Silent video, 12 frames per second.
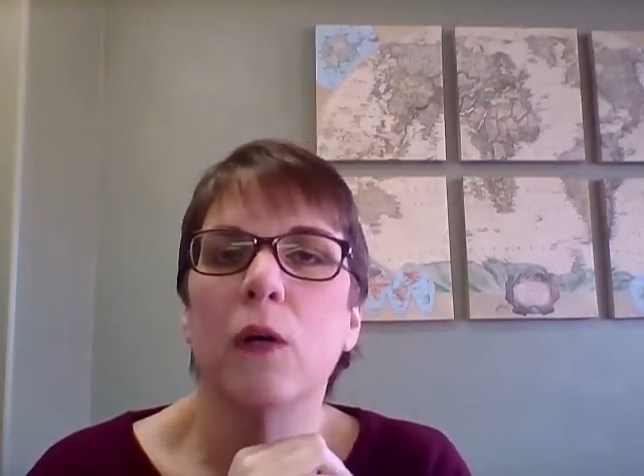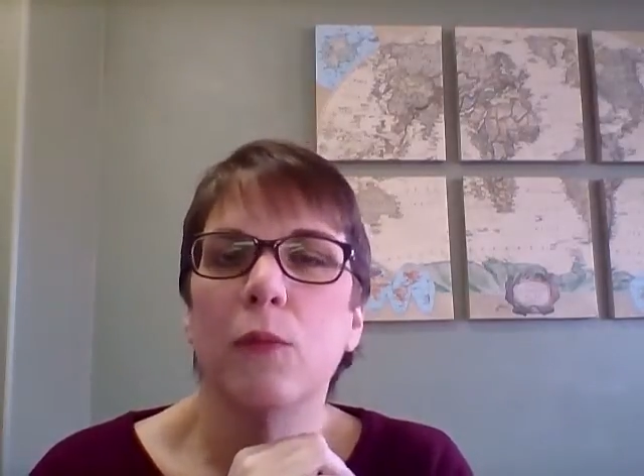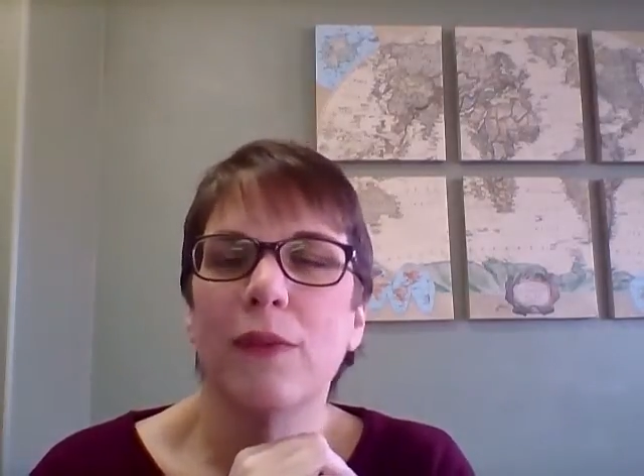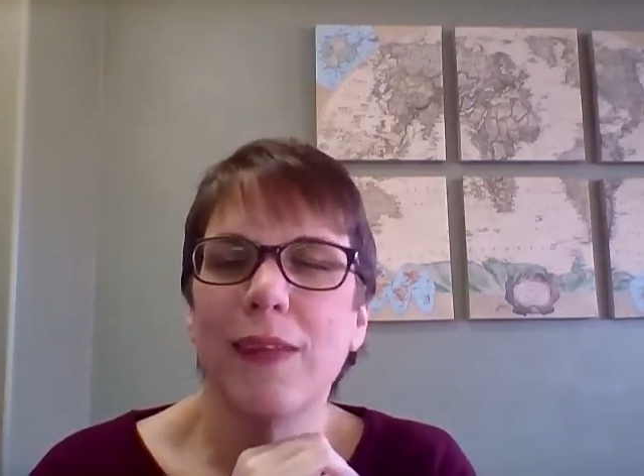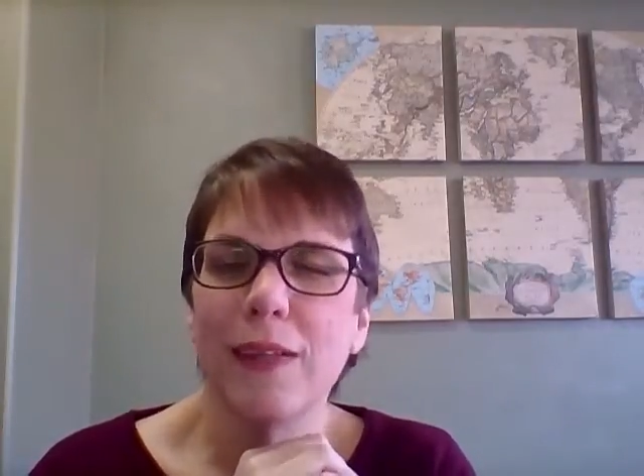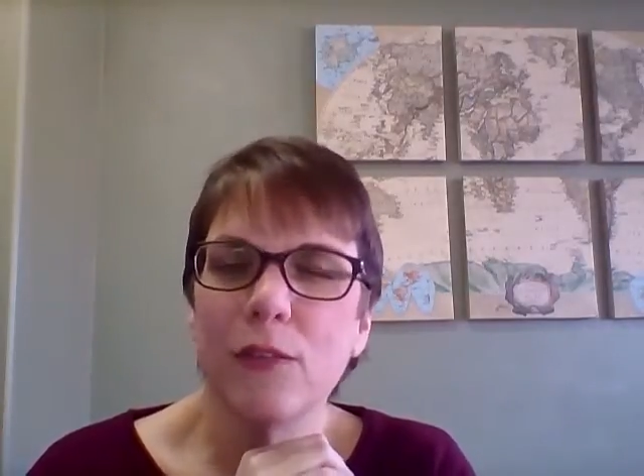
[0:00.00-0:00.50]

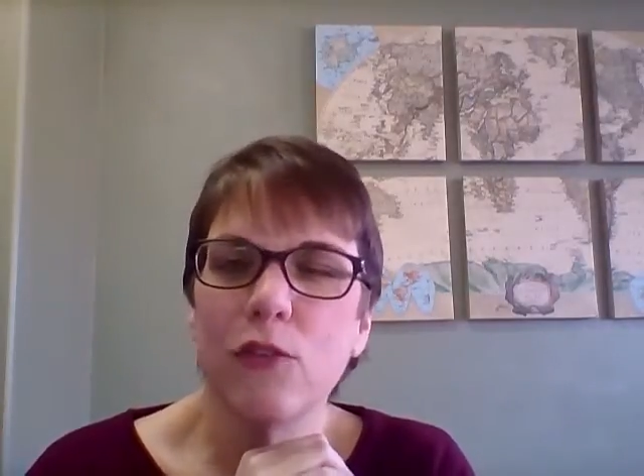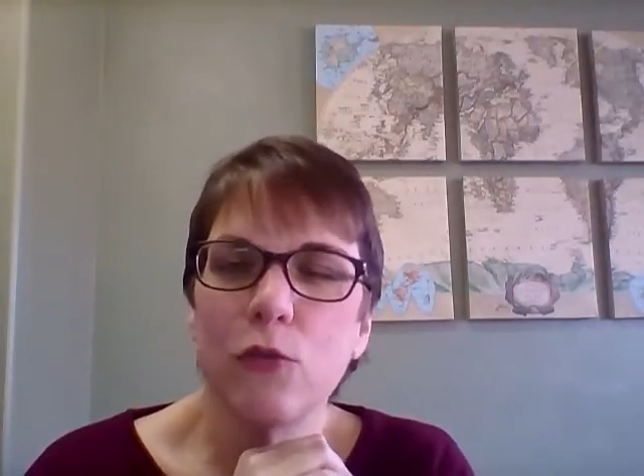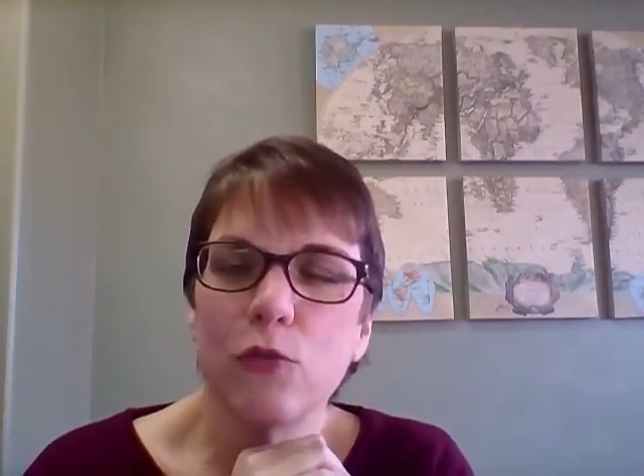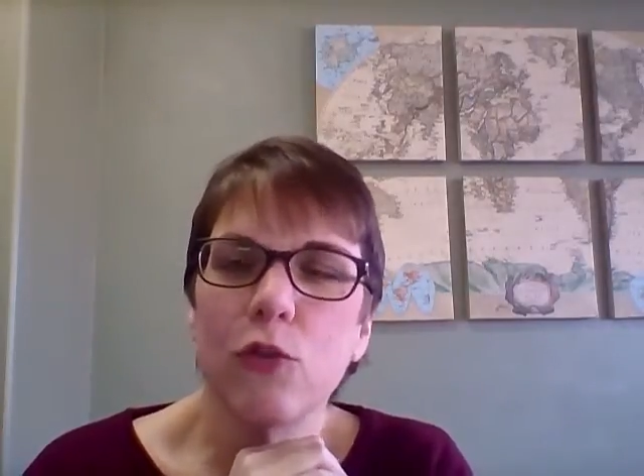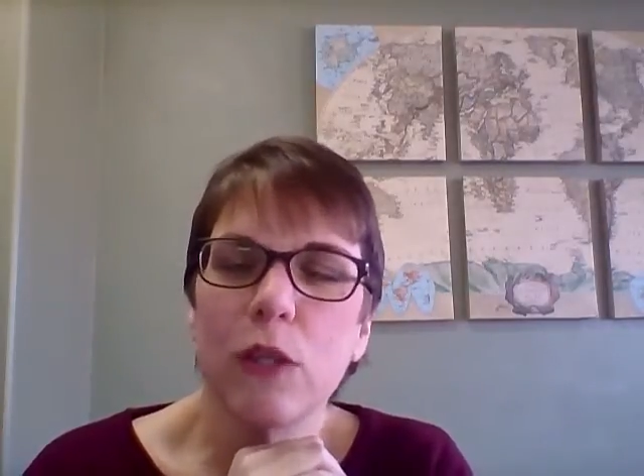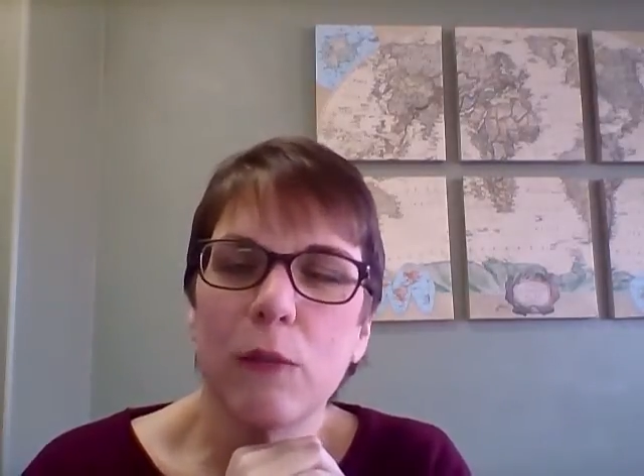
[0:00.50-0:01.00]
but that's
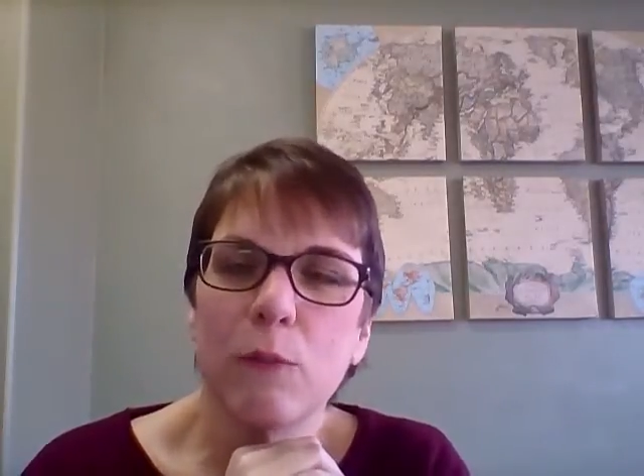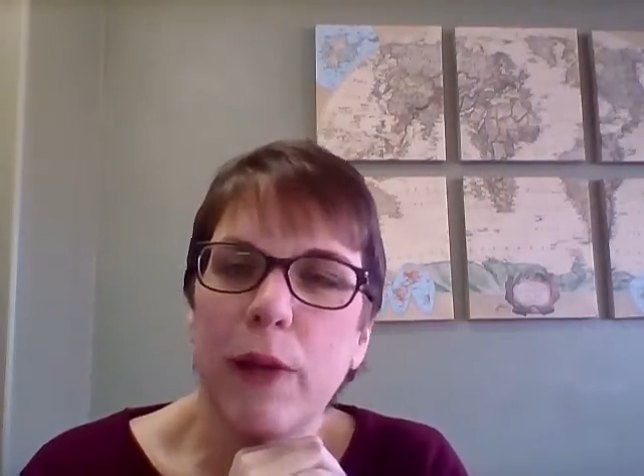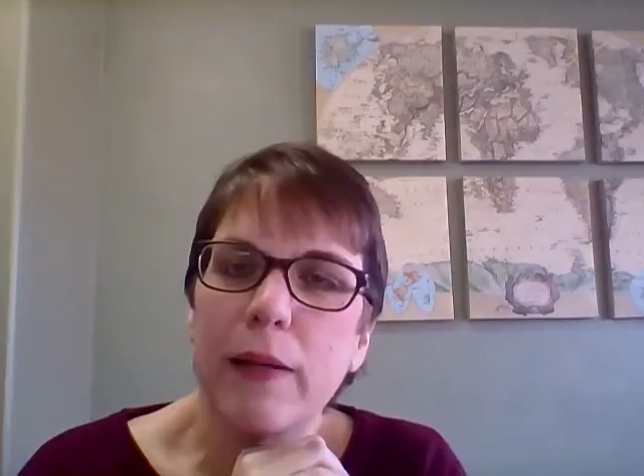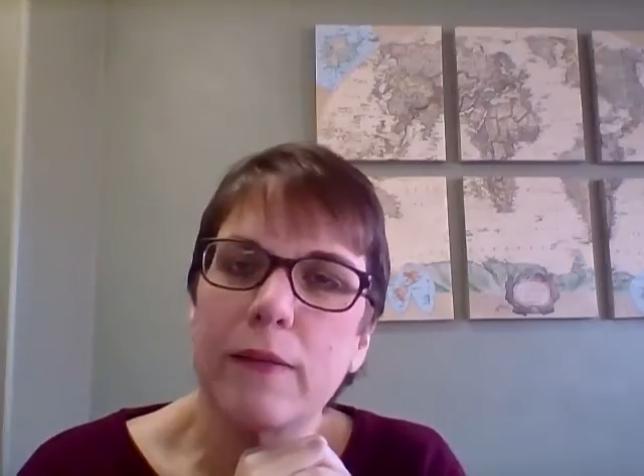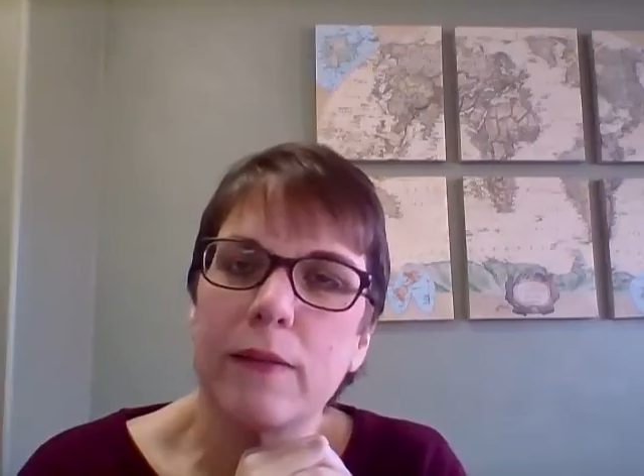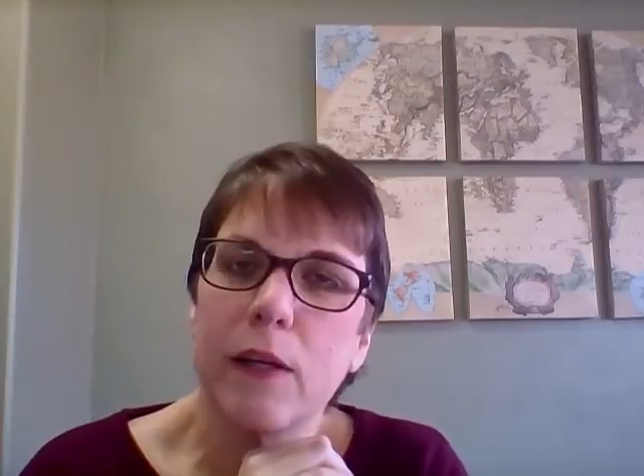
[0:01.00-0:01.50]
usually
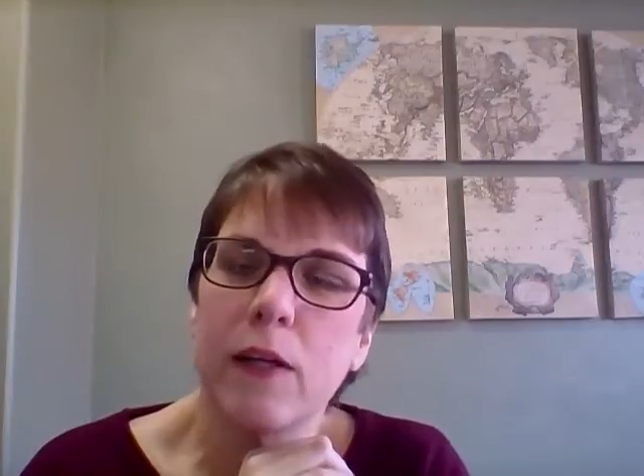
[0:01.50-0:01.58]
best